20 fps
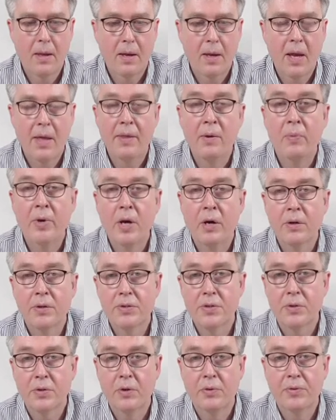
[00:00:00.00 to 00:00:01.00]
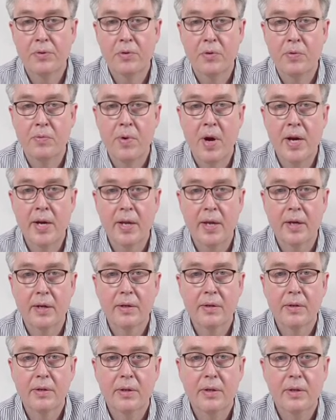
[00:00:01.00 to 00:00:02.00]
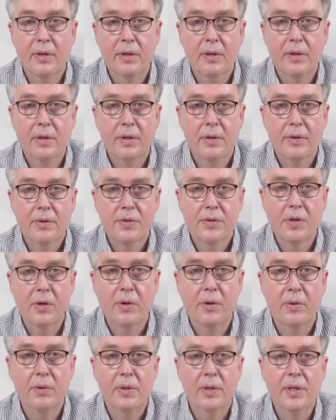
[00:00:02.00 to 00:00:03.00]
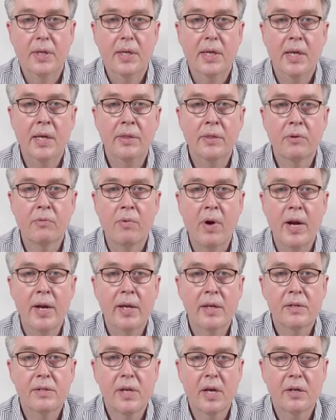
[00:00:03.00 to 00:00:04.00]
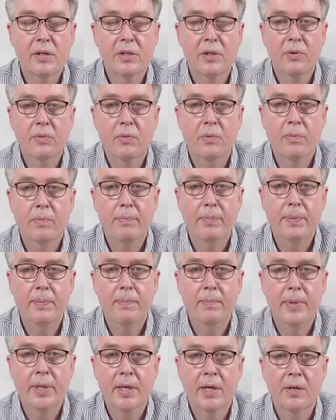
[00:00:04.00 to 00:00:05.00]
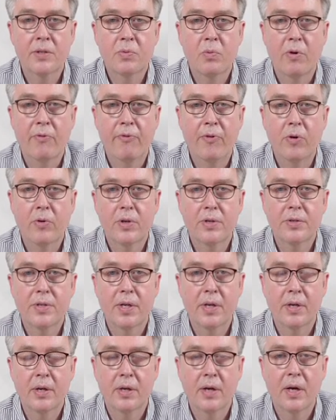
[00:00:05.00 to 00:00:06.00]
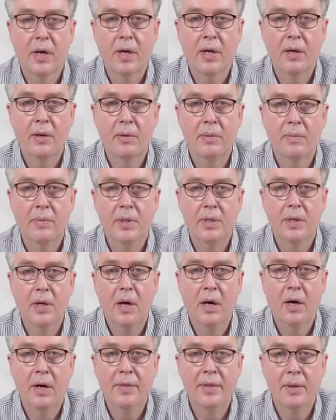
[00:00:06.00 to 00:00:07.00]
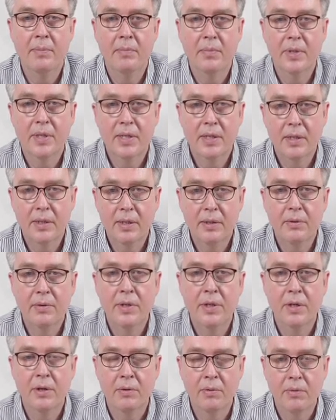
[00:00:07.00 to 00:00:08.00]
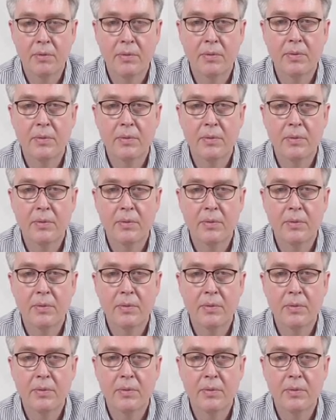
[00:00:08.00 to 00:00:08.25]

And then we also go through writing. So in the writing section, because we're focusing uh, on them, you know,